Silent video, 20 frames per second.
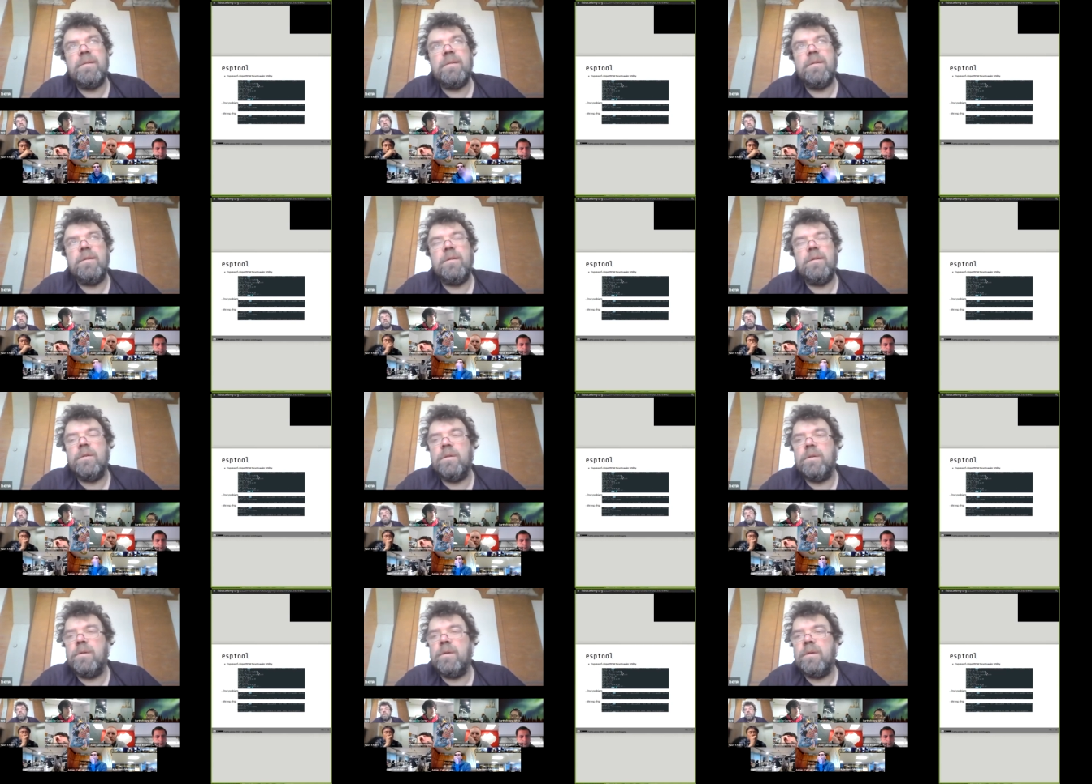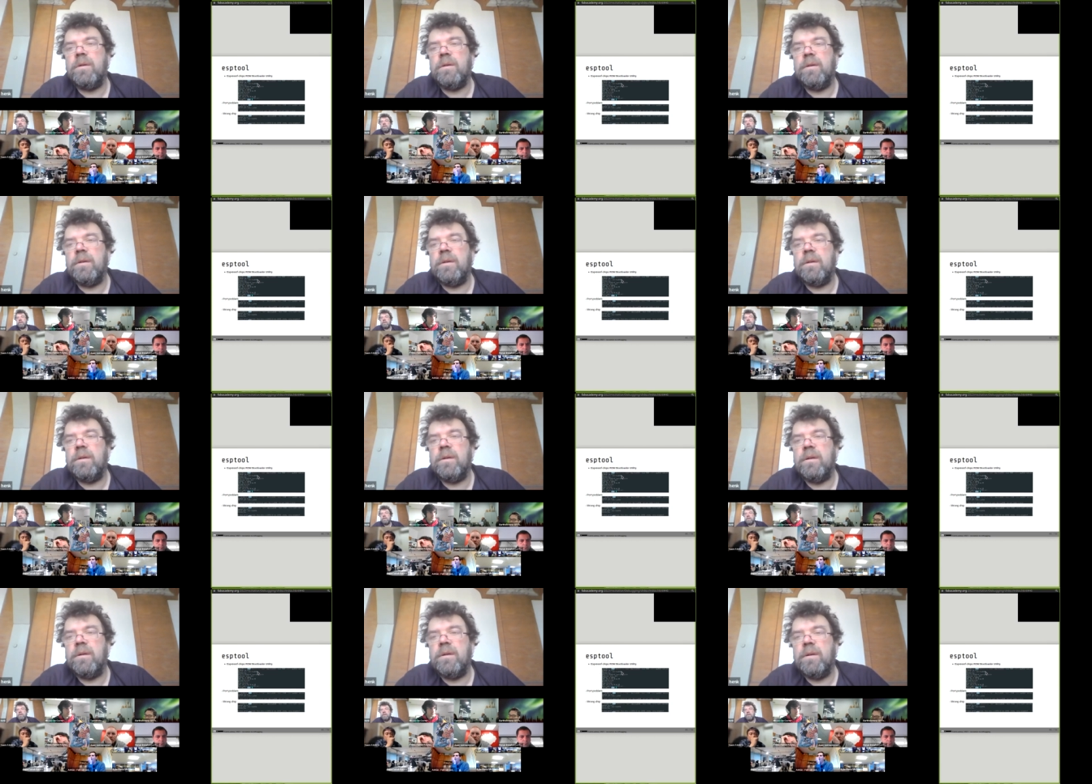your
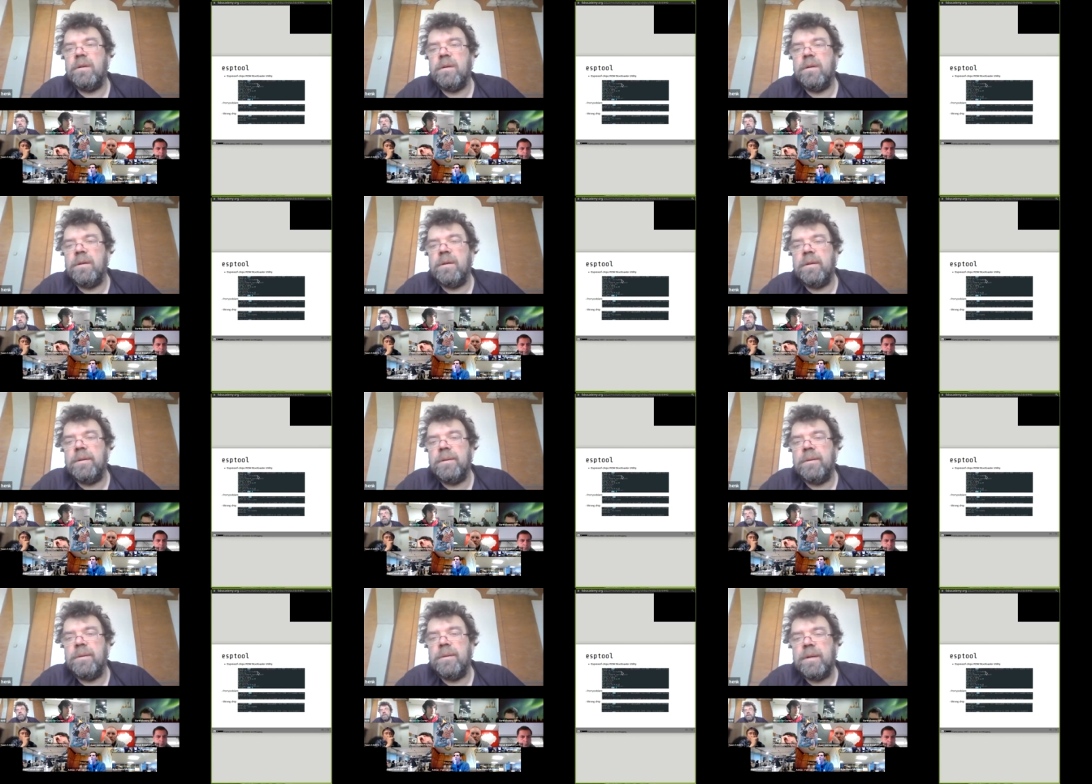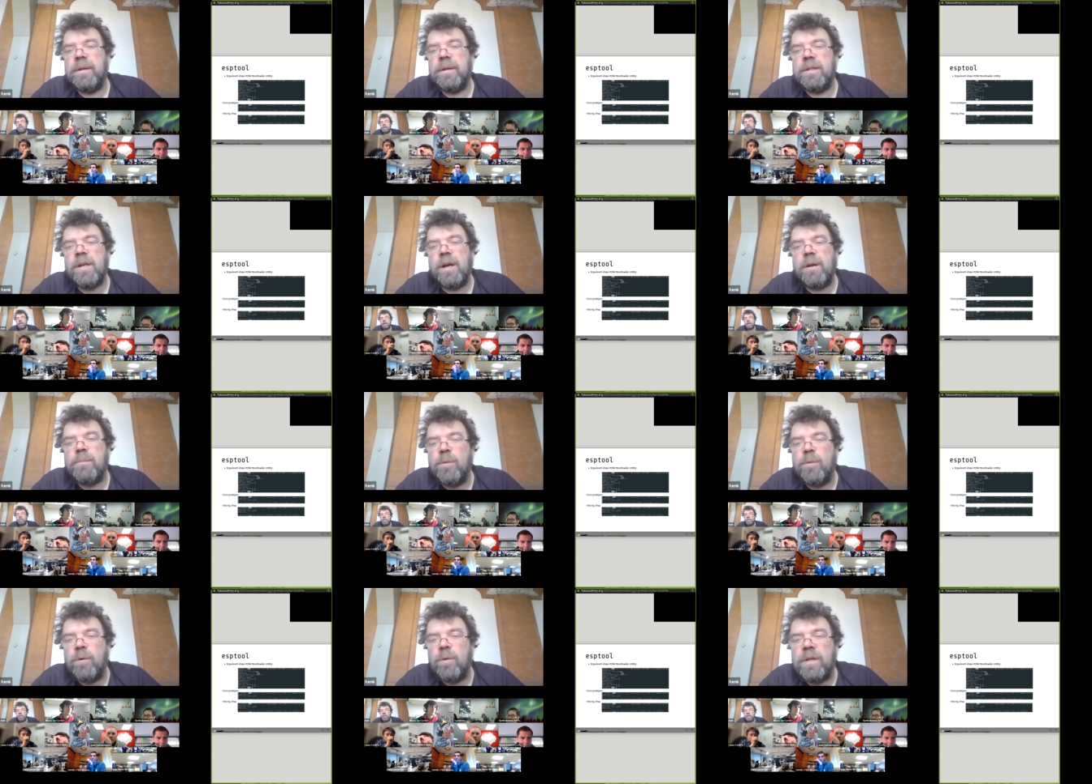
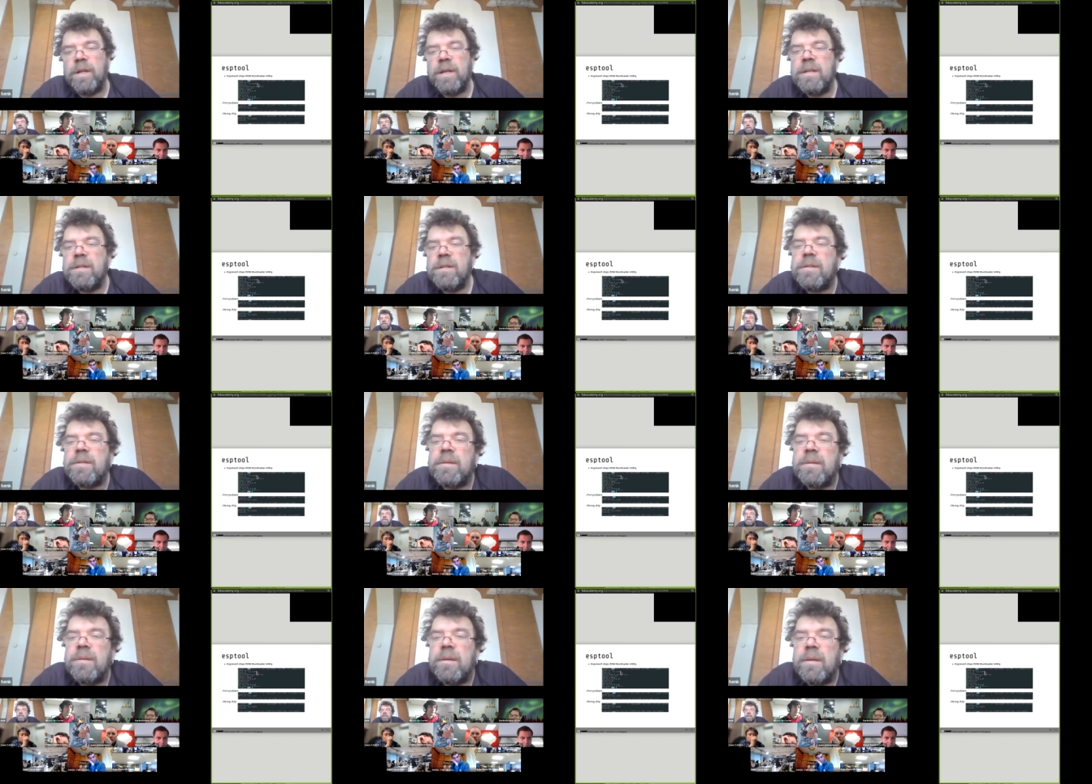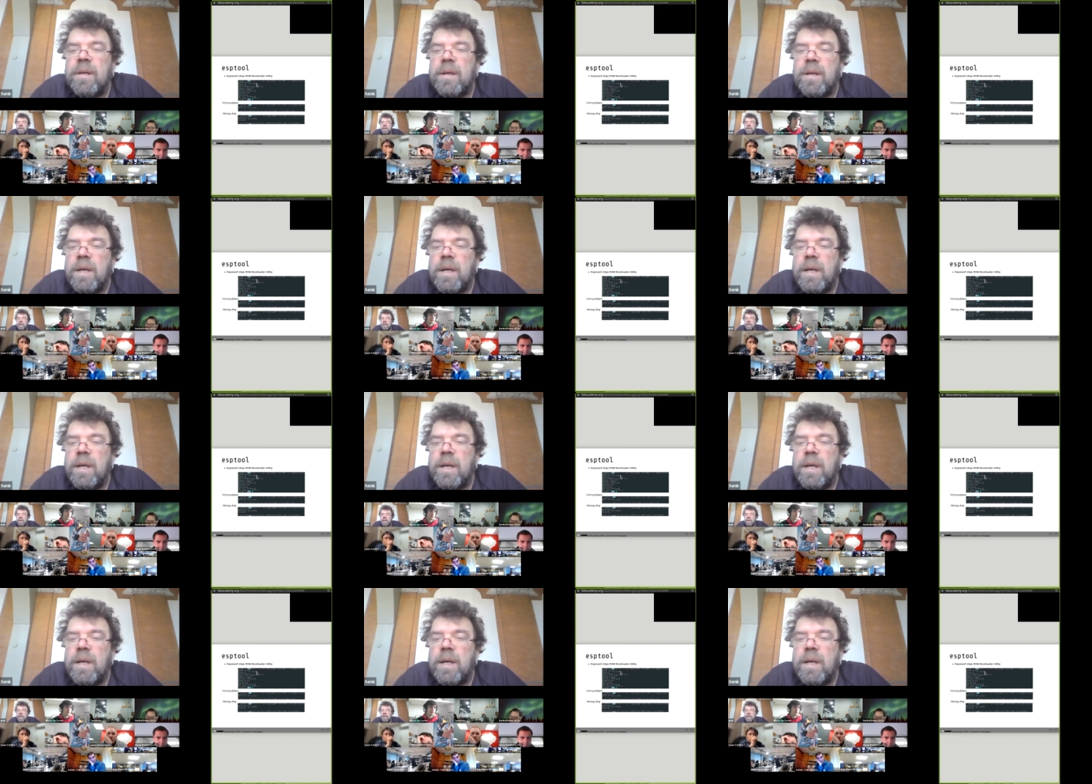shell board is.